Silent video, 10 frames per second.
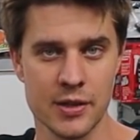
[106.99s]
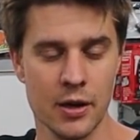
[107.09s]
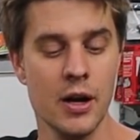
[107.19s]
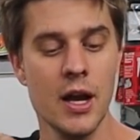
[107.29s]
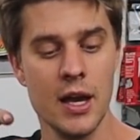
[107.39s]

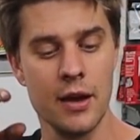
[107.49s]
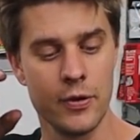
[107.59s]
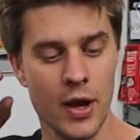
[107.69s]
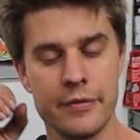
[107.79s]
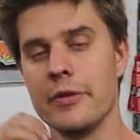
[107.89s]
So
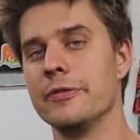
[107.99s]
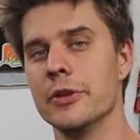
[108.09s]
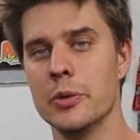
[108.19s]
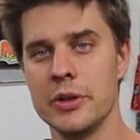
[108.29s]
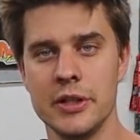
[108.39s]
if you have a
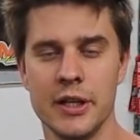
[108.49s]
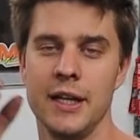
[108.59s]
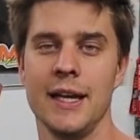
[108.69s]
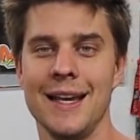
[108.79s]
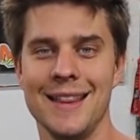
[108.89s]
fluid
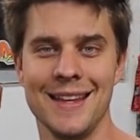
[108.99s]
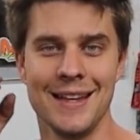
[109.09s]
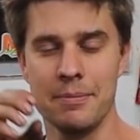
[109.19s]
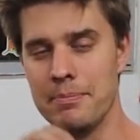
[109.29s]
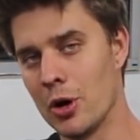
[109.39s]
in
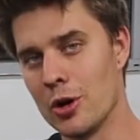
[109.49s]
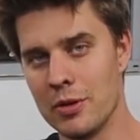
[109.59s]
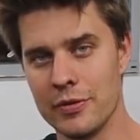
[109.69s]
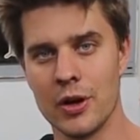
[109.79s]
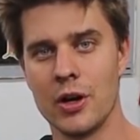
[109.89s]
the
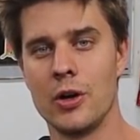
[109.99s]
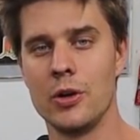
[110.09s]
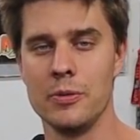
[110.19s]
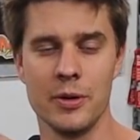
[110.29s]
bottom of the hole,